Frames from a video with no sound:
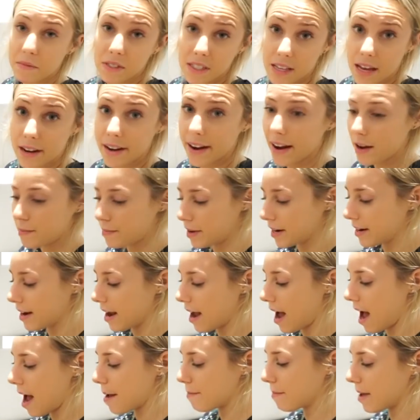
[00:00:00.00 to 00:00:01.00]
Sunday or
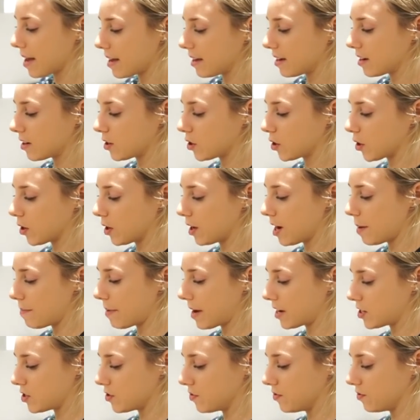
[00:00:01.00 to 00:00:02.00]
Monday, I make Kurt a
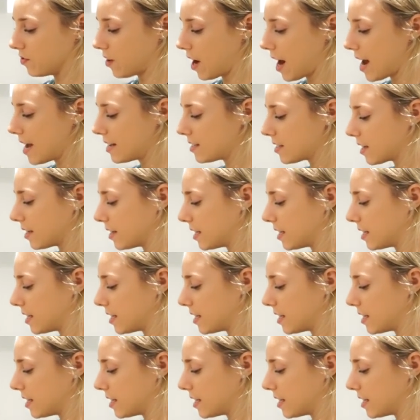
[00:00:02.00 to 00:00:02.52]
batch of rice,